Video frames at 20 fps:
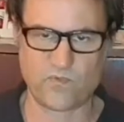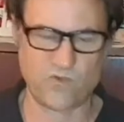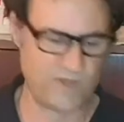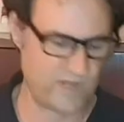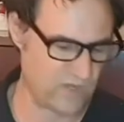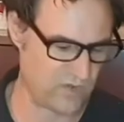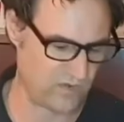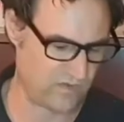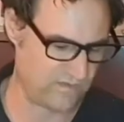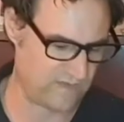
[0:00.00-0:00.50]

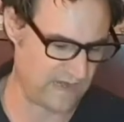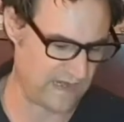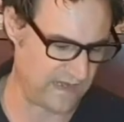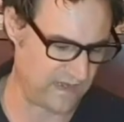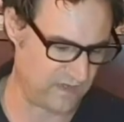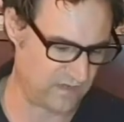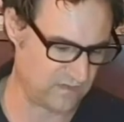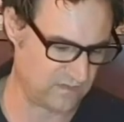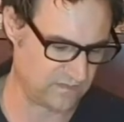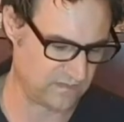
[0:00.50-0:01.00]
Pretty good
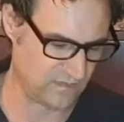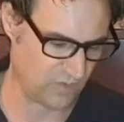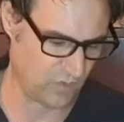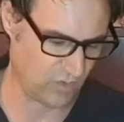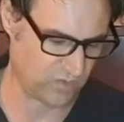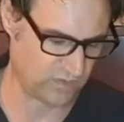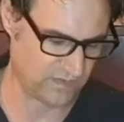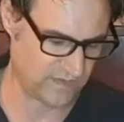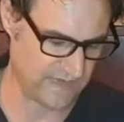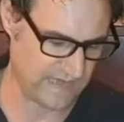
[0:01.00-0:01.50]
value.
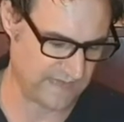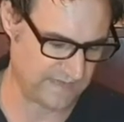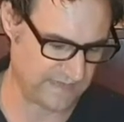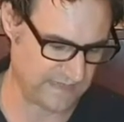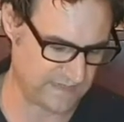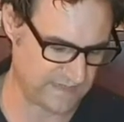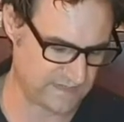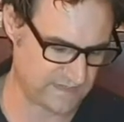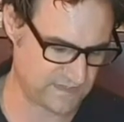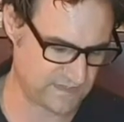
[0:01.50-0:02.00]
All of that,
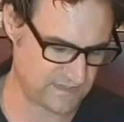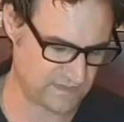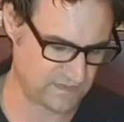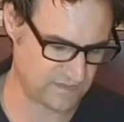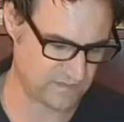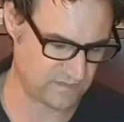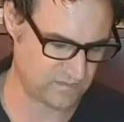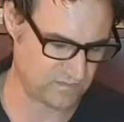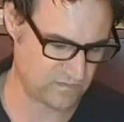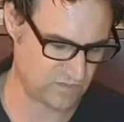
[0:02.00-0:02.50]
that's
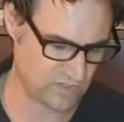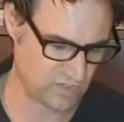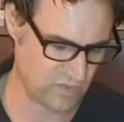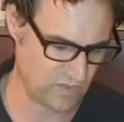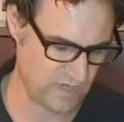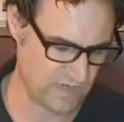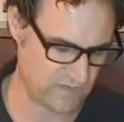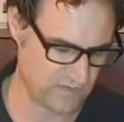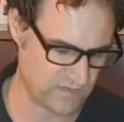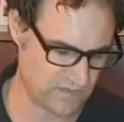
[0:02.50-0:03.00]

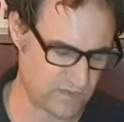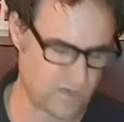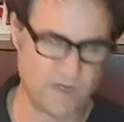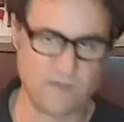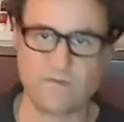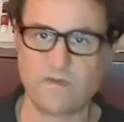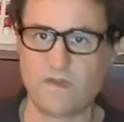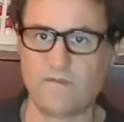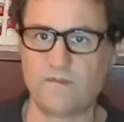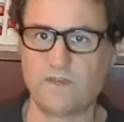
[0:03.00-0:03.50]

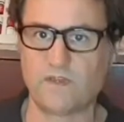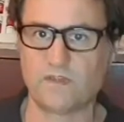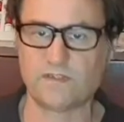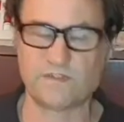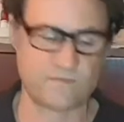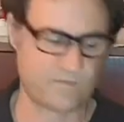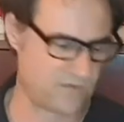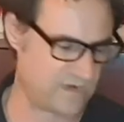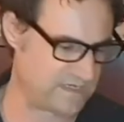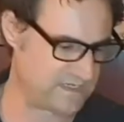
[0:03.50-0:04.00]

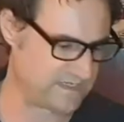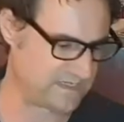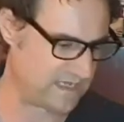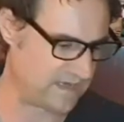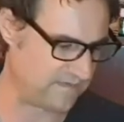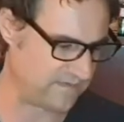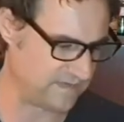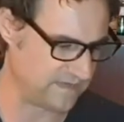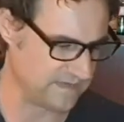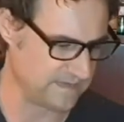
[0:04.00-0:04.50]
$225 free
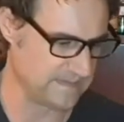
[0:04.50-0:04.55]
stuff.